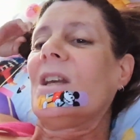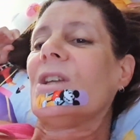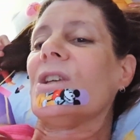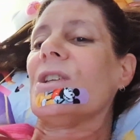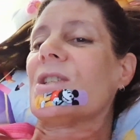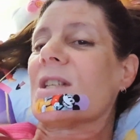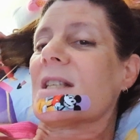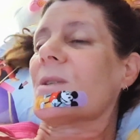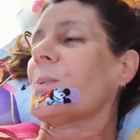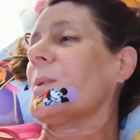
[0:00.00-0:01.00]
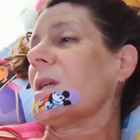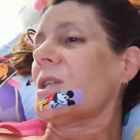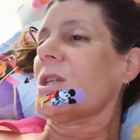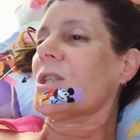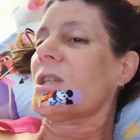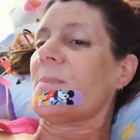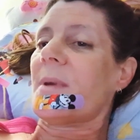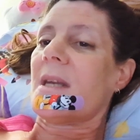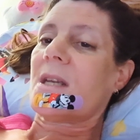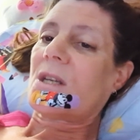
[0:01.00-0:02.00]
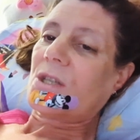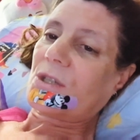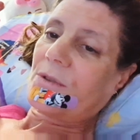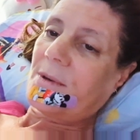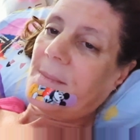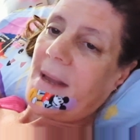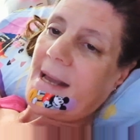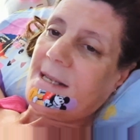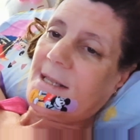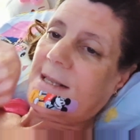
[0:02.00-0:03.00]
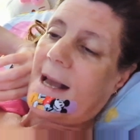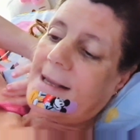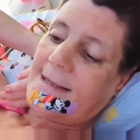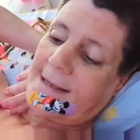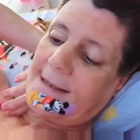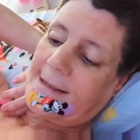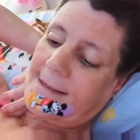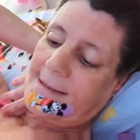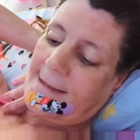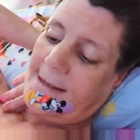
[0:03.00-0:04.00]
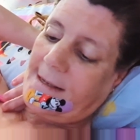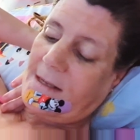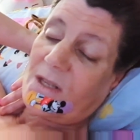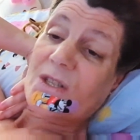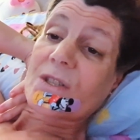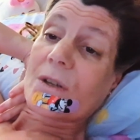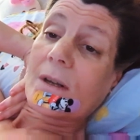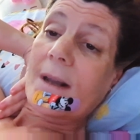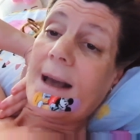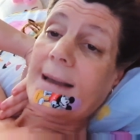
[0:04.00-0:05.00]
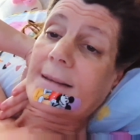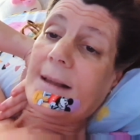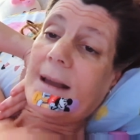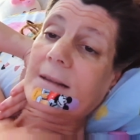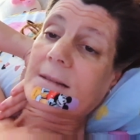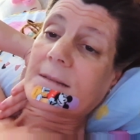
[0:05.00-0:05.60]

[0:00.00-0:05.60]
you just wish it to be because you're romanticizing it, and it's just not like that.